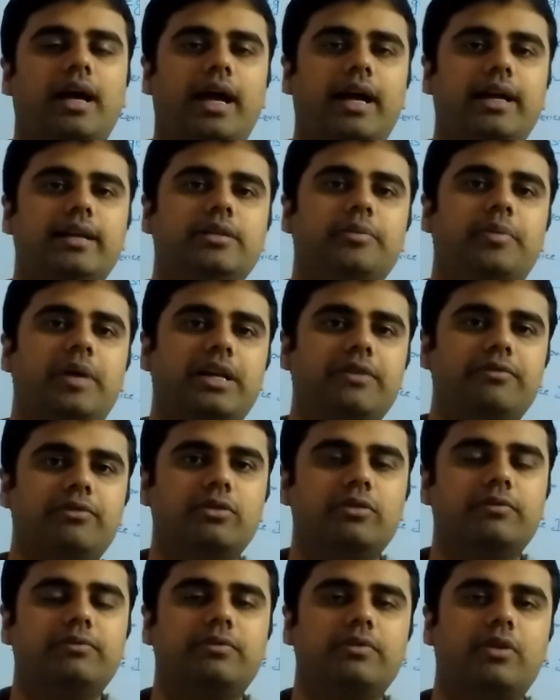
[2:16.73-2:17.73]
and the
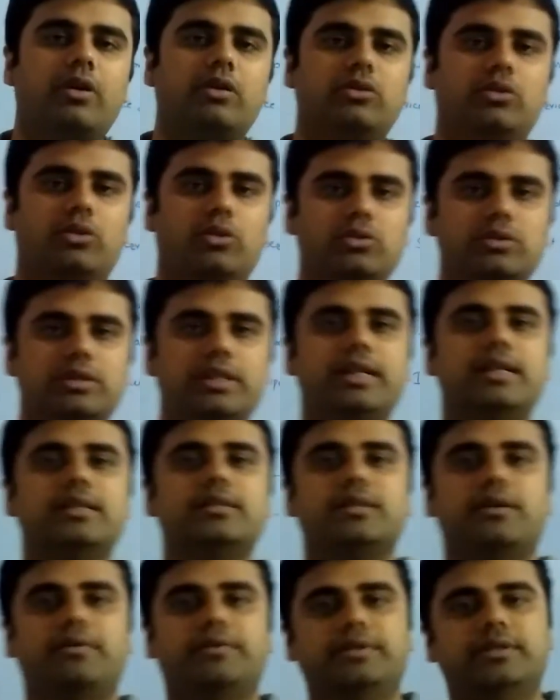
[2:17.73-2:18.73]
benefit of those
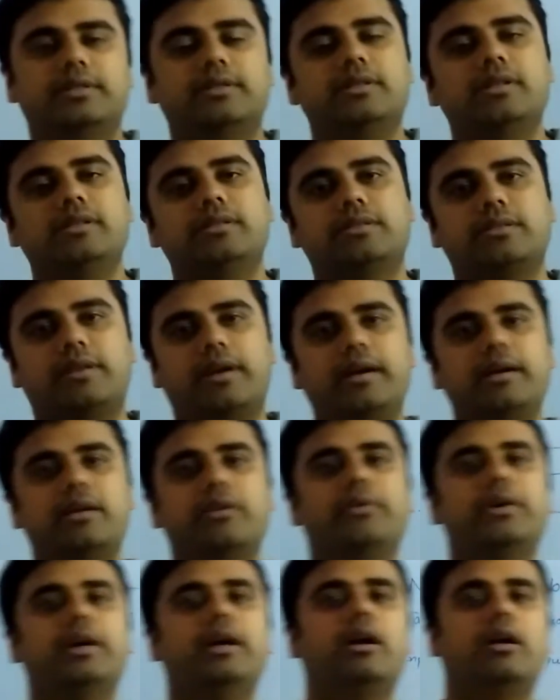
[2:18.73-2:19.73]
legal services is straight
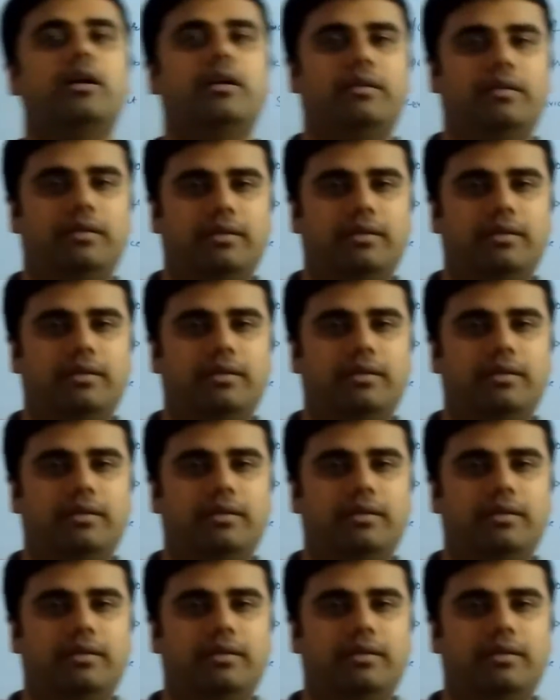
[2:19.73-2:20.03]
away